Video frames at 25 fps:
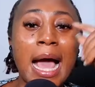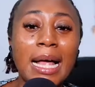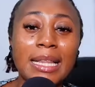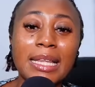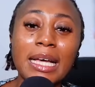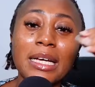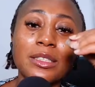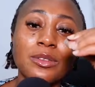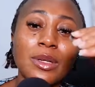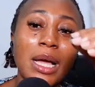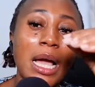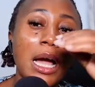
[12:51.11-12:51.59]

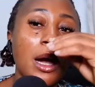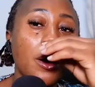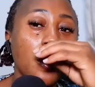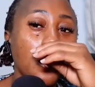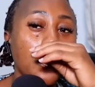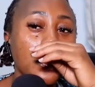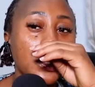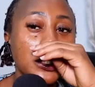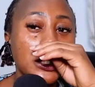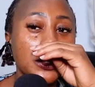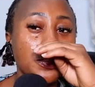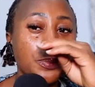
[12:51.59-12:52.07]
And that's why I
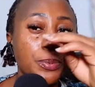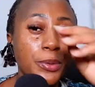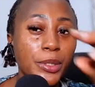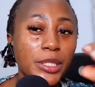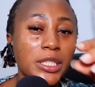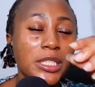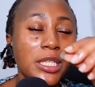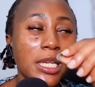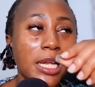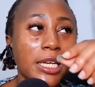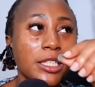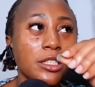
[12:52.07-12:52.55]
always
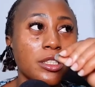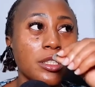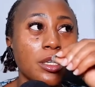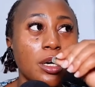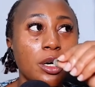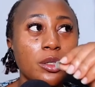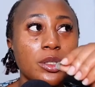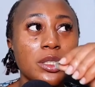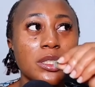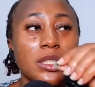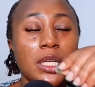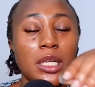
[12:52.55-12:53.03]
preach, like,
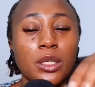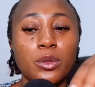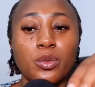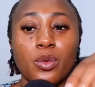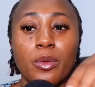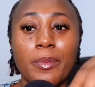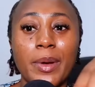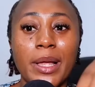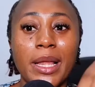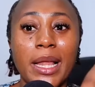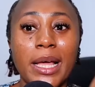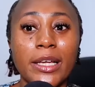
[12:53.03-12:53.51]
always
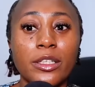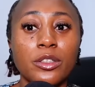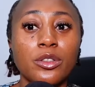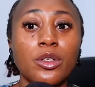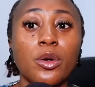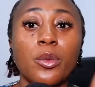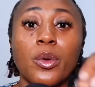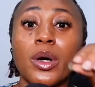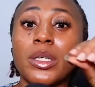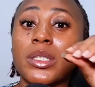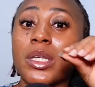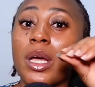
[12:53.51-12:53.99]
telling women, like,
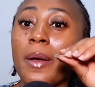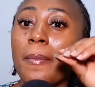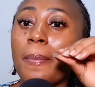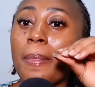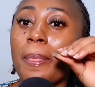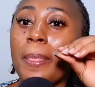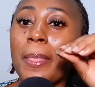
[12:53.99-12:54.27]
you know what,